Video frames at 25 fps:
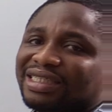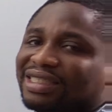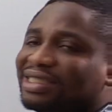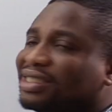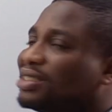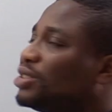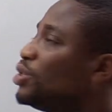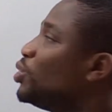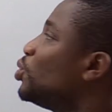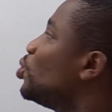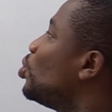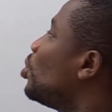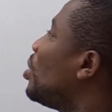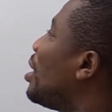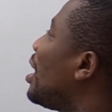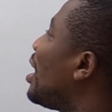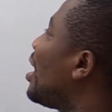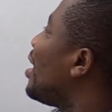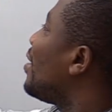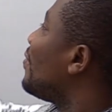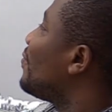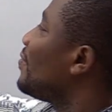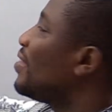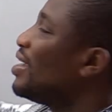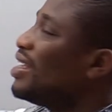that, you
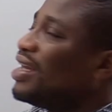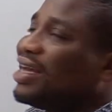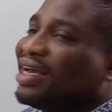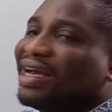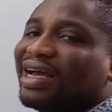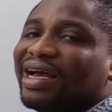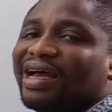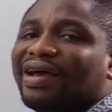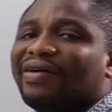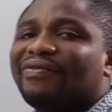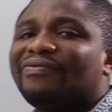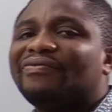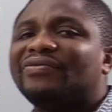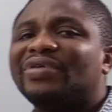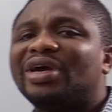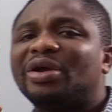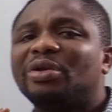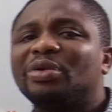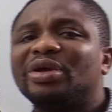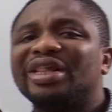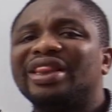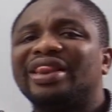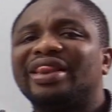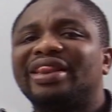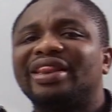have a
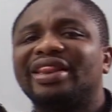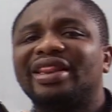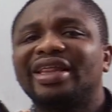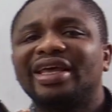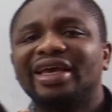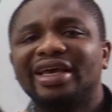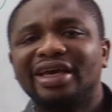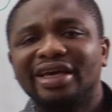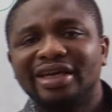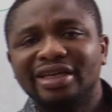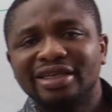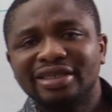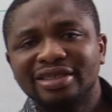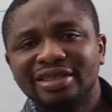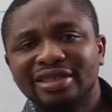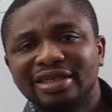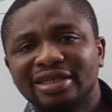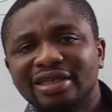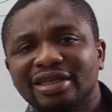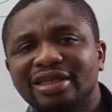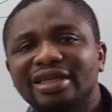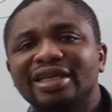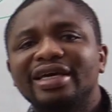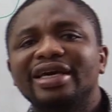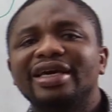very
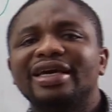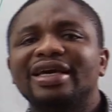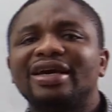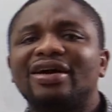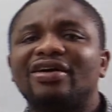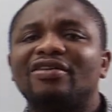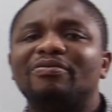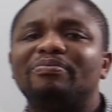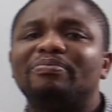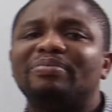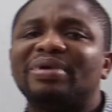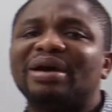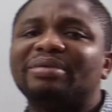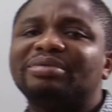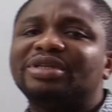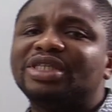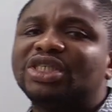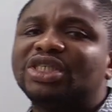thin layer of